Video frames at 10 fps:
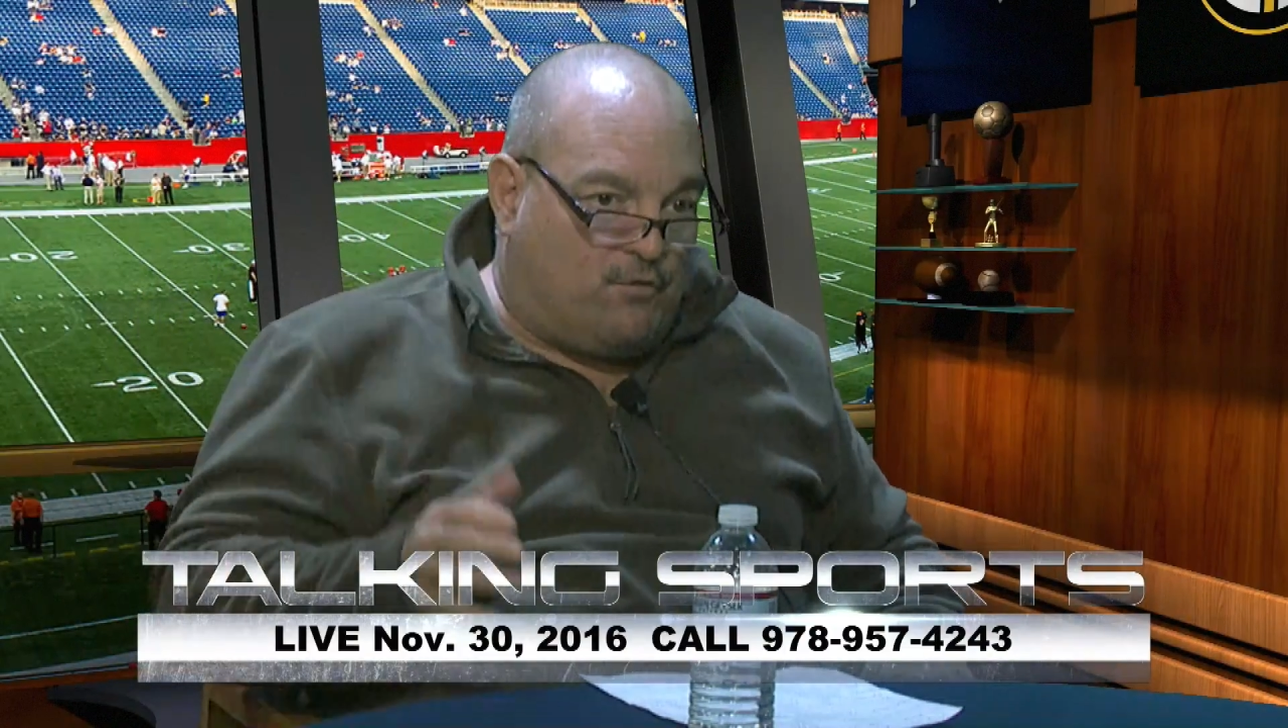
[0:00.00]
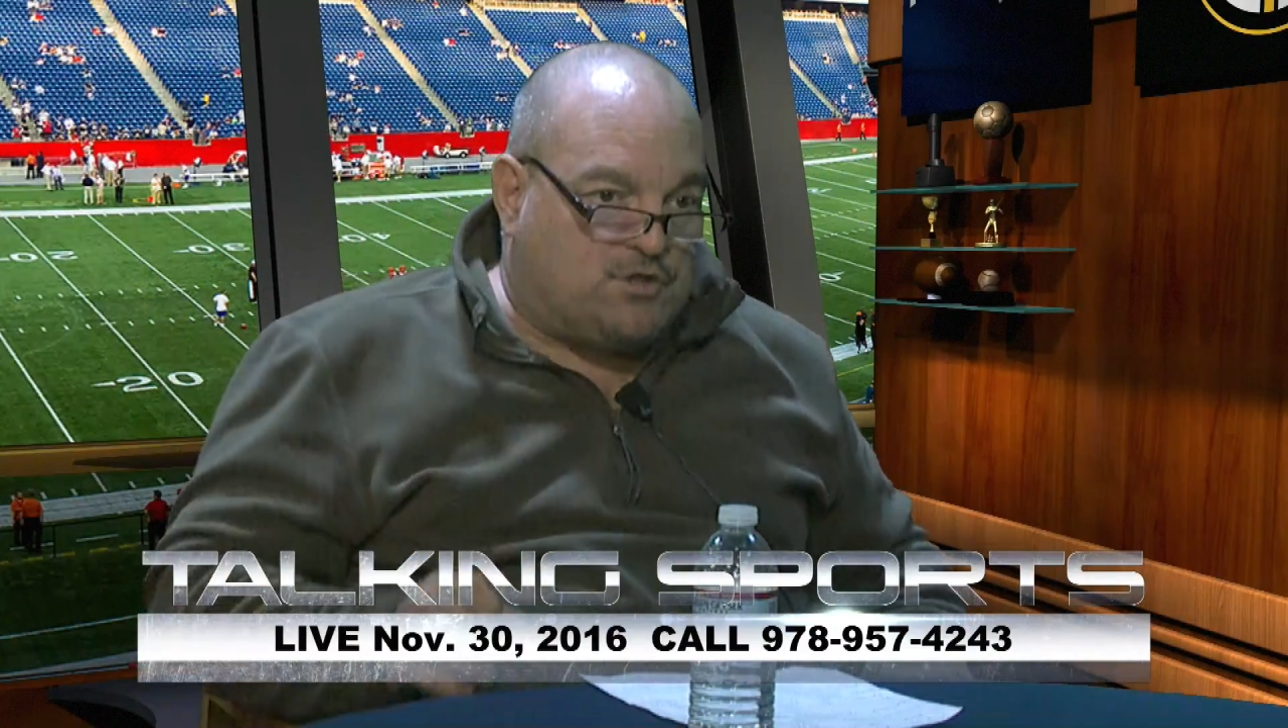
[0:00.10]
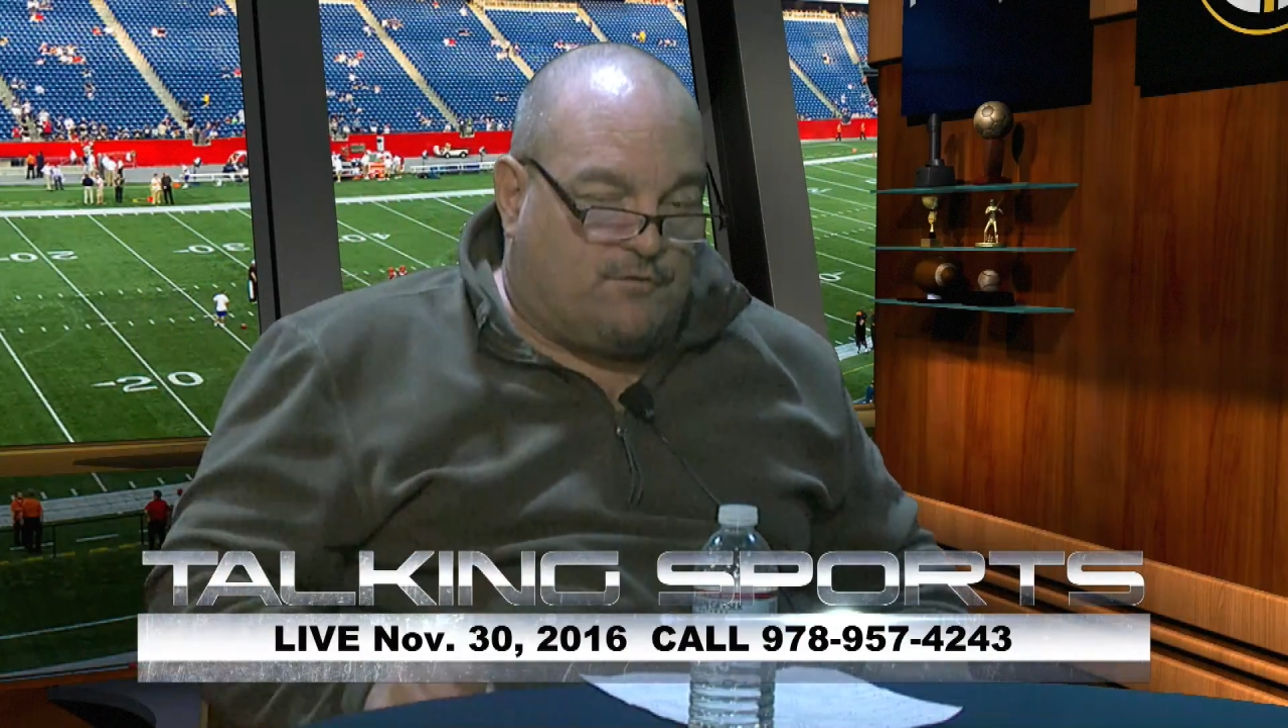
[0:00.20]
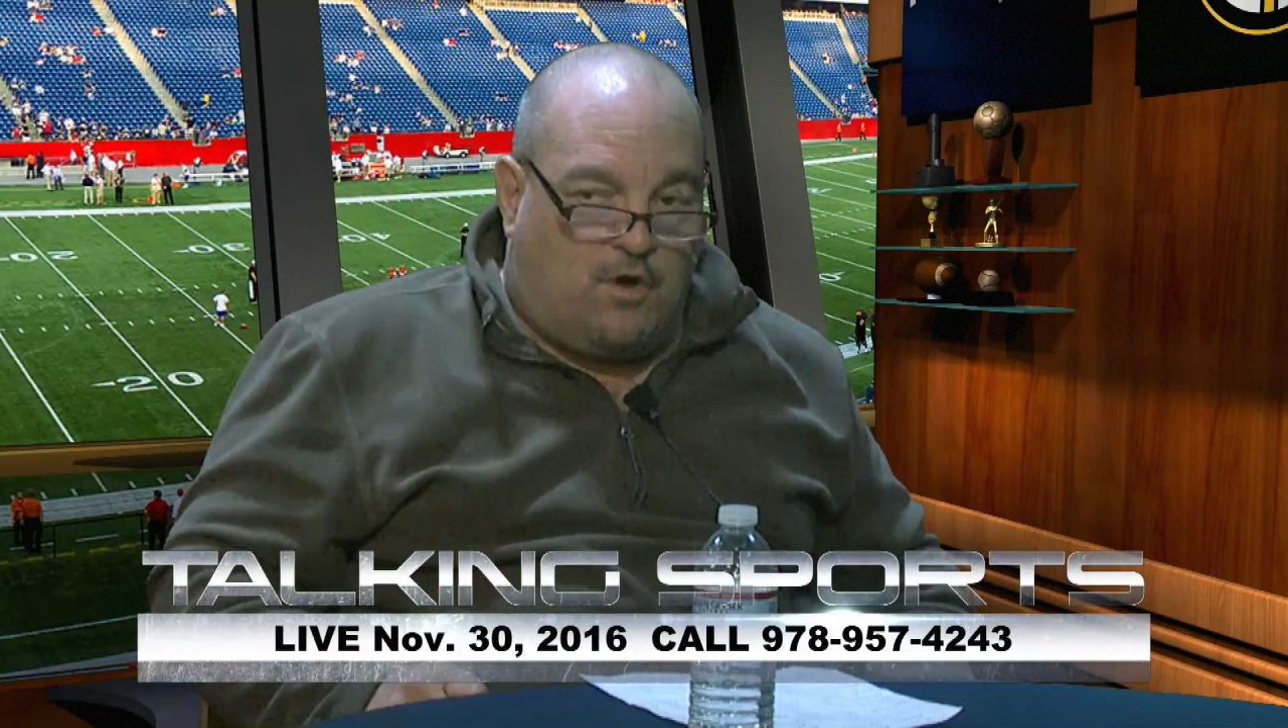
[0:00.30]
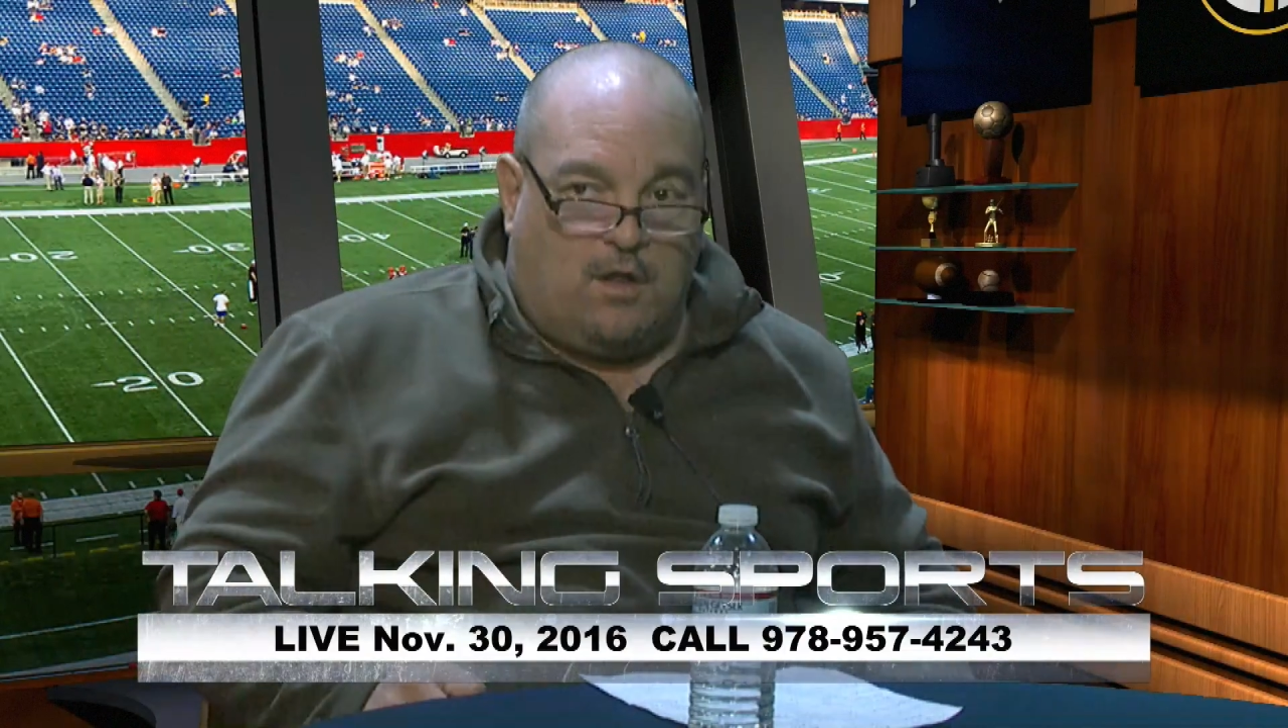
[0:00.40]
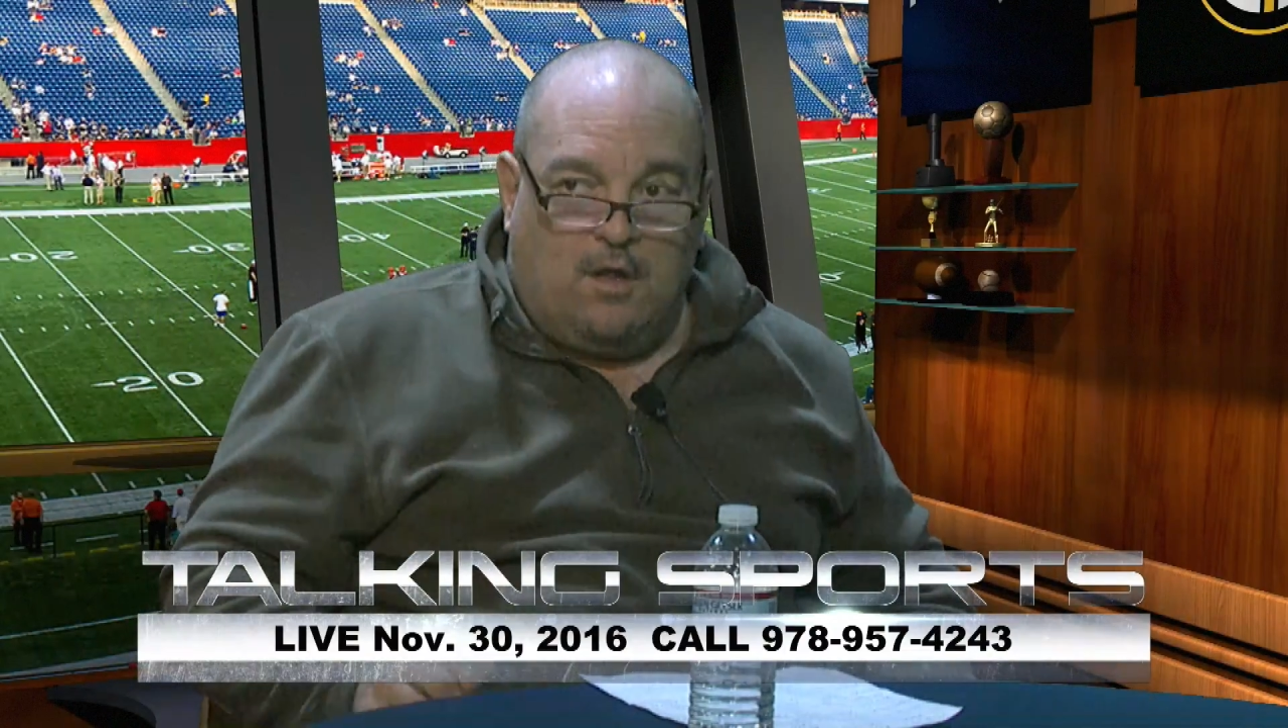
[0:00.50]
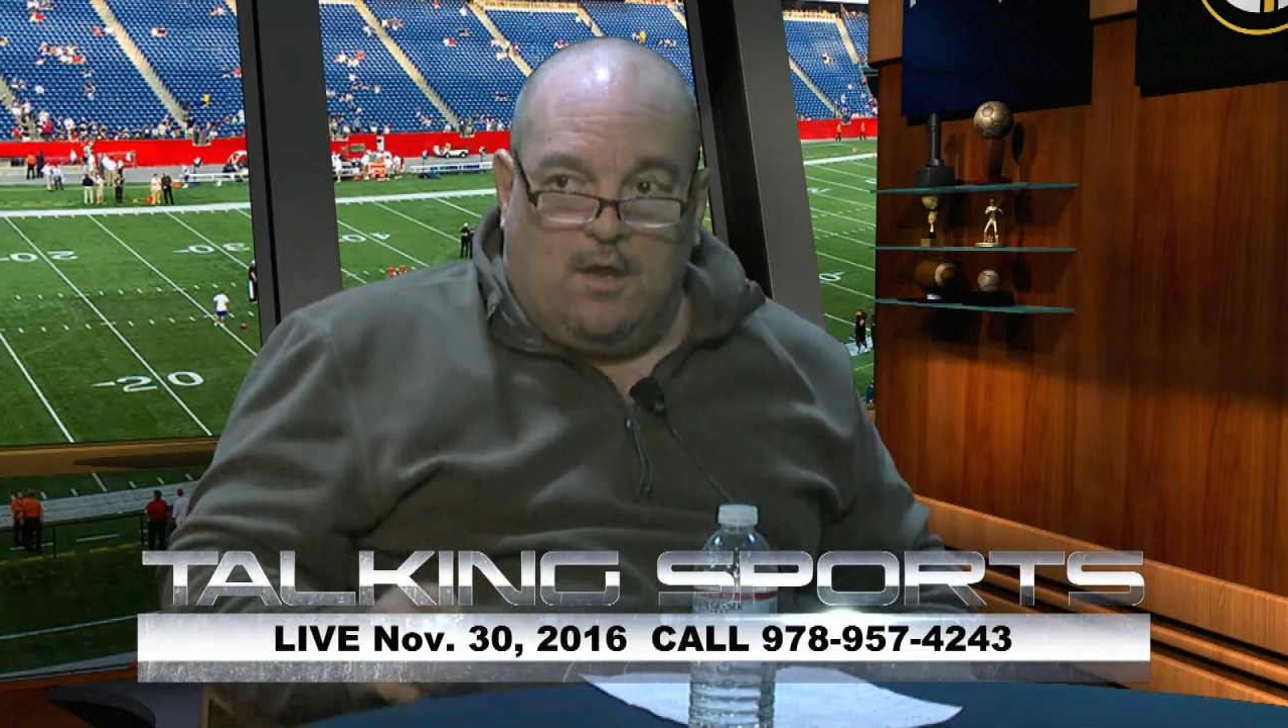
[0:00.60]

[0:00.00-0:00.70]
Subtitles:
first of all,